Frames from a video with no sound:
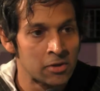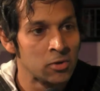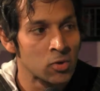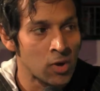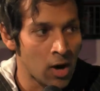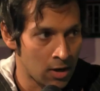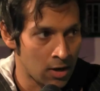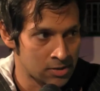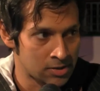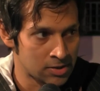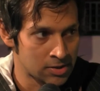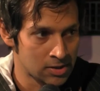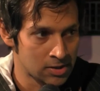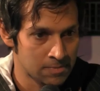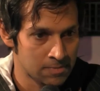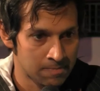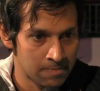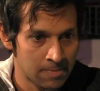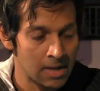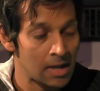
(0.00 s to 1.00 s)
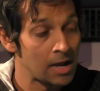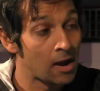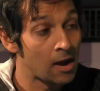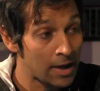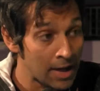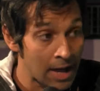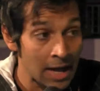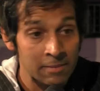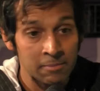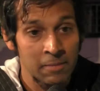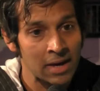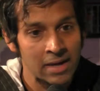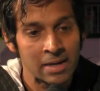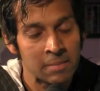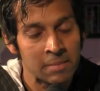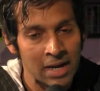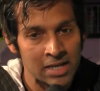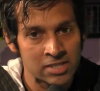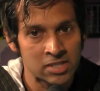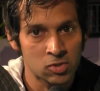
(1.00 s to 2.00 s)
a new concert
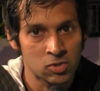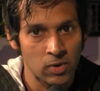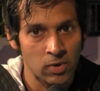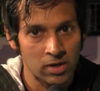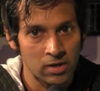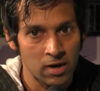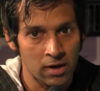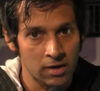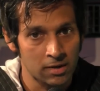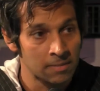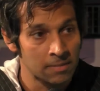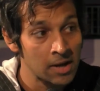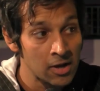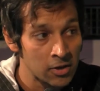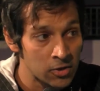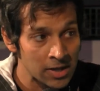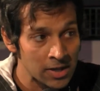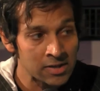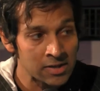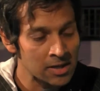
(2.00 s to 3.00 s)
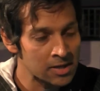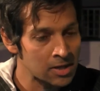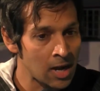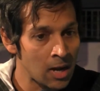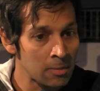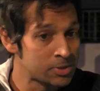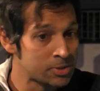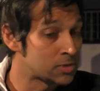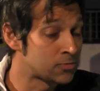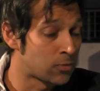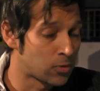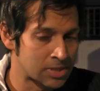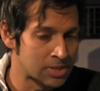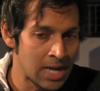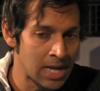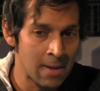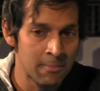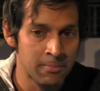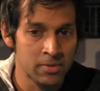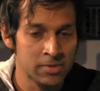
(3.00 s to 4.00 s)
in Madison Square Garden. You then get an option, for
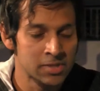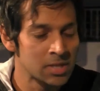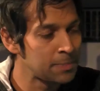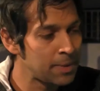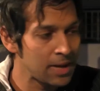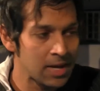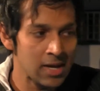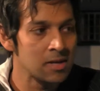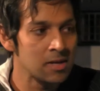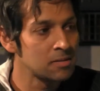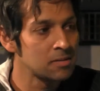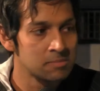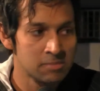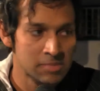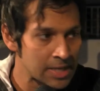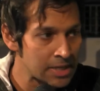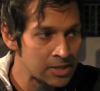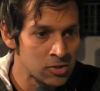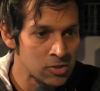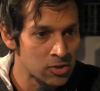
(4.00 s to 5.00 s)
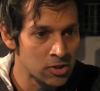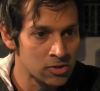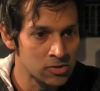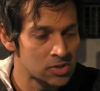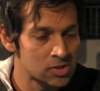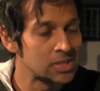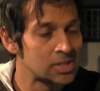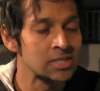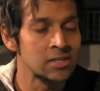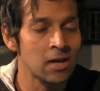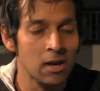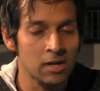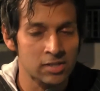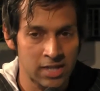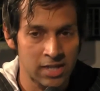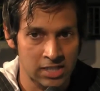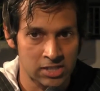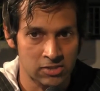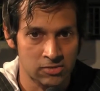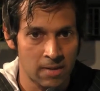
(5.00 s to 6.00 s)
example, to pay €10,
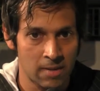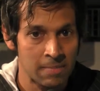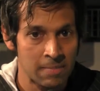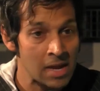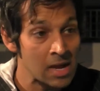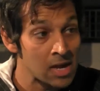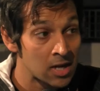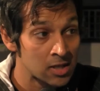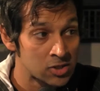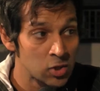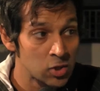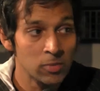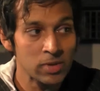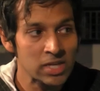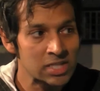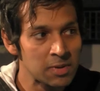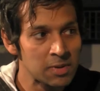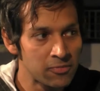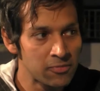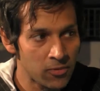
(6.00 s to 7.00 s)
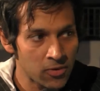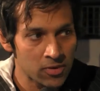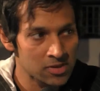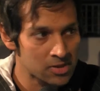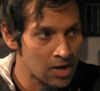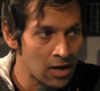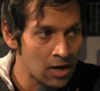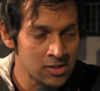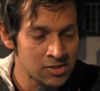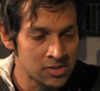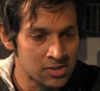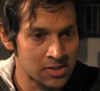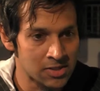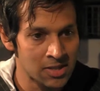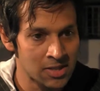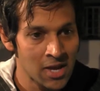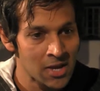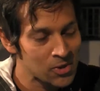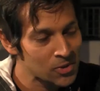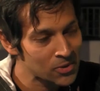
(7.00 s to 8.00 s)
$10 extra. 2 weeks before the
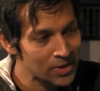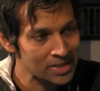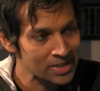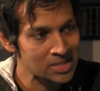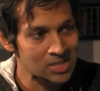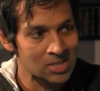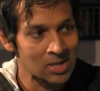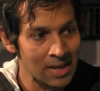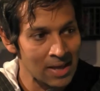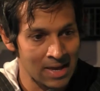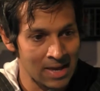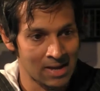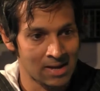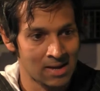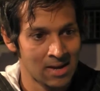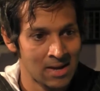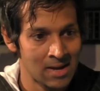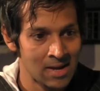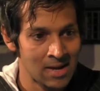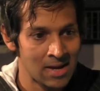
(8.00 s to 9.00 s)
concert, you get this link,